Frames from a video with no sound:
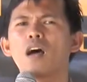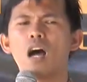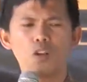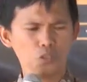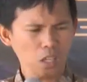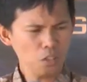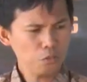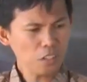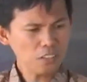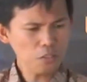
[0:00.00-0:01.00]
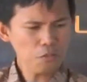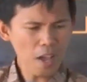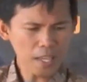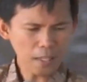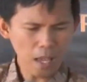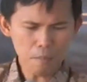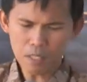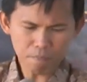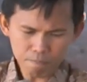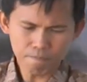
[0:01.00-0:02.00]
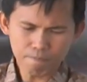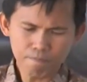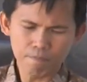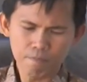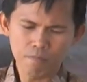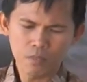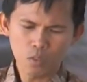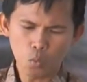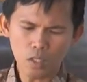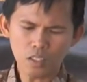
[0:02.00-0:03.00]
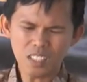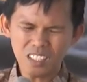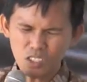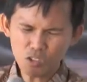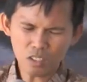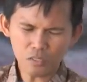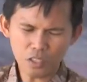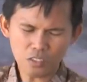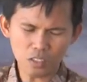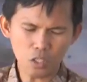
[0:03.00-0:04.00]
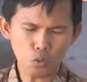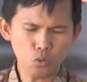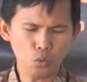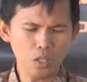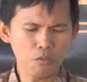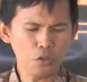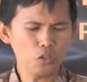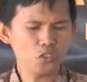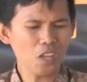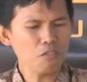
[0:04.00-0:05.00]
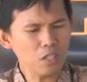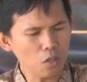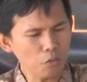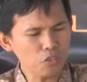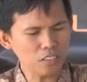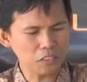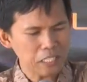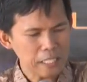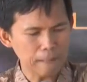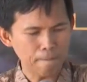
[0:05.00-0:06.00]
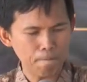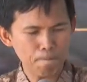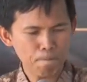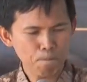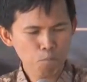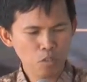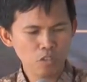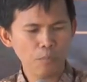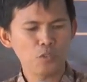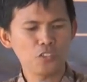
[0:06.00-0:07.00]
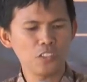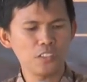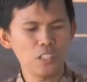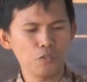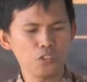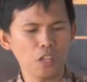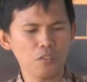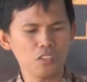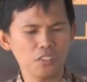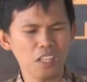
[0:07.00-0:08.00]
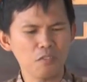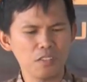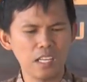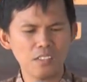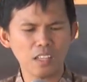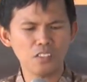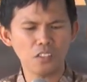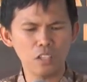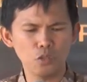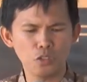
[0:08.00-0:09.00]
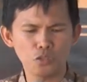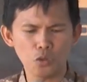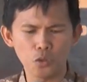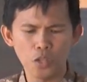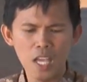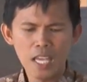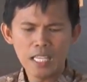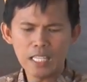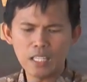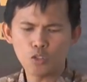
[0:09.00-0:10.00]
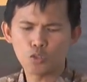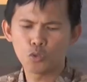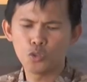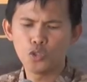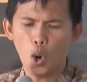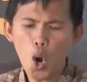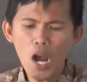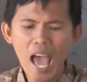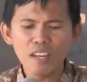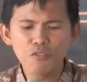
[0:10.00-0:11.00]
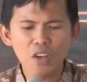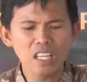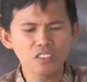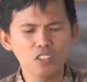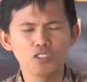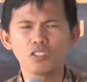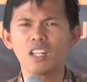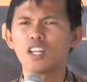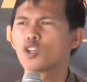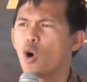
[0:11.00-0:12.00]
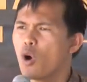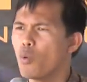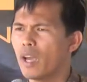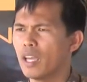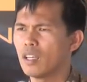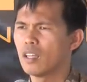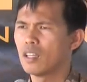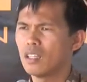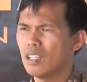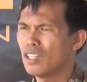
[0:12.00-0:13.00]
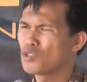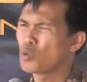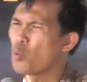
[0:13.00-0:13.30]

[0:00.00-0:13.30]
Outside of testifying. I mean, what are the additional things that he could do? In verse 7 of 16, chapter 16, verse 7 says, Nevertheless, I tell you the truth. It is to your advantage that I go away. It is to